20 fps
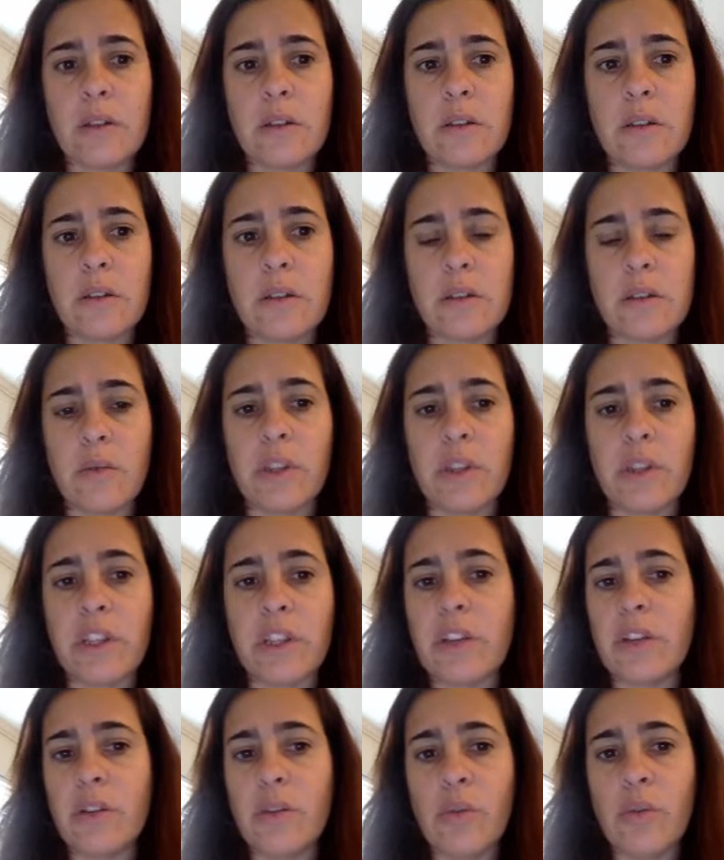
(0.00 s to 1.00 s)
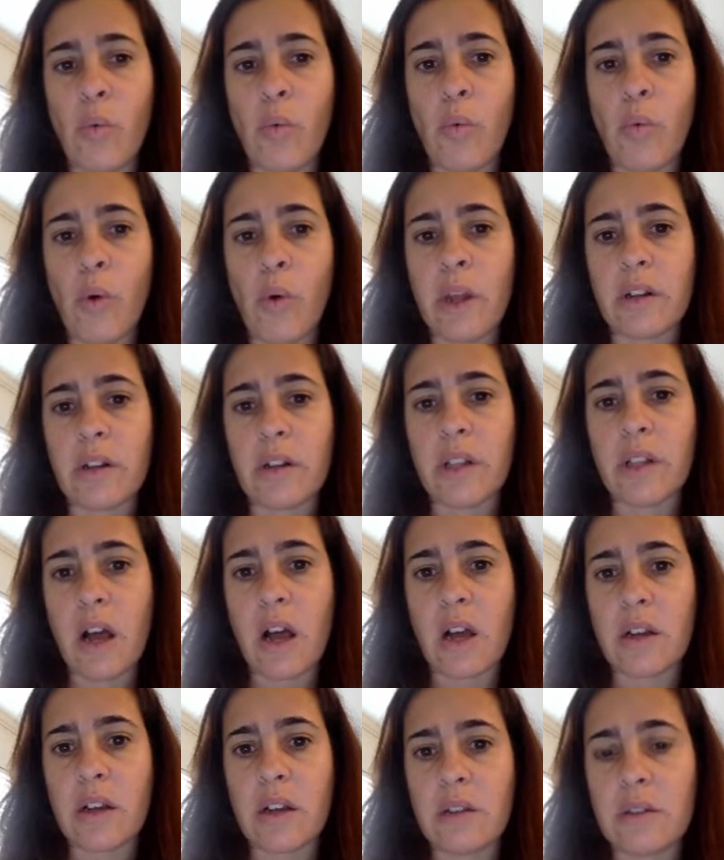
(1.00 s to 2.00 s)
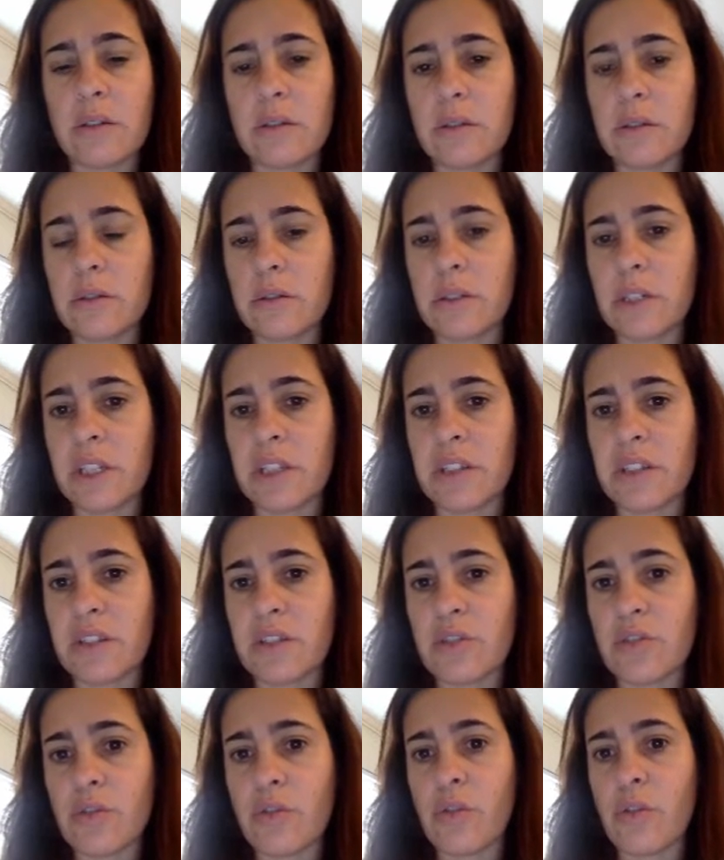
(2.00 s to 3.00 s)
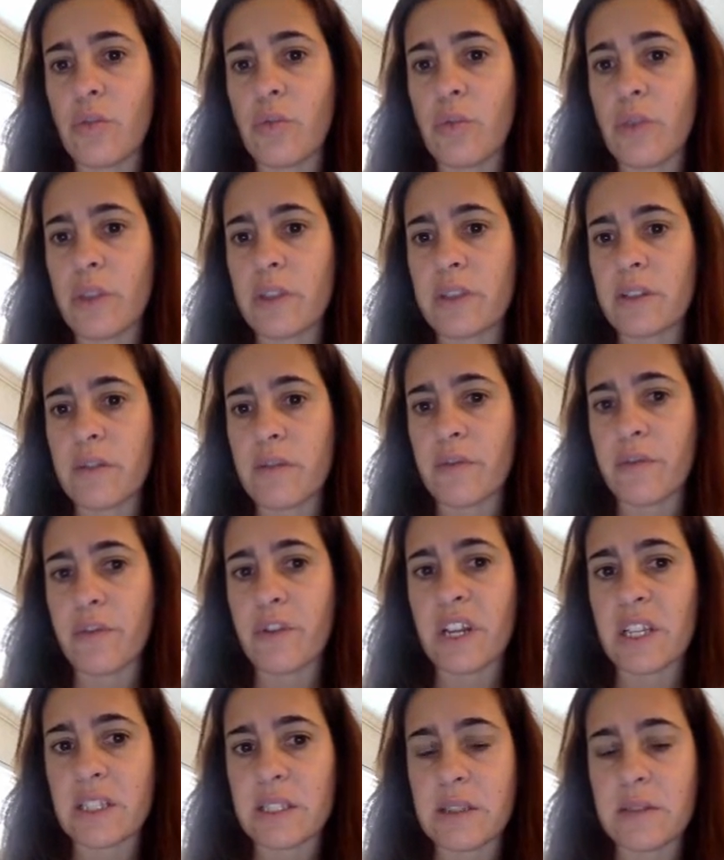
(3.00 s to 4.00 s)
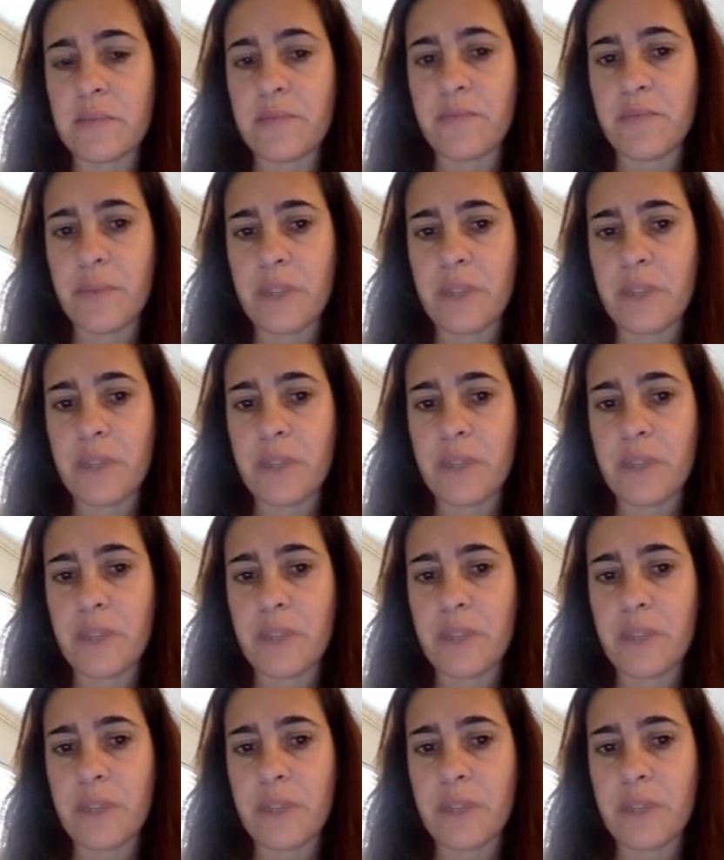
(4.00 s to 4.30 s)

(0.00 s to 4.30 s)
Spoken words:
So what do you do at 1 o'clock in the store with some friends?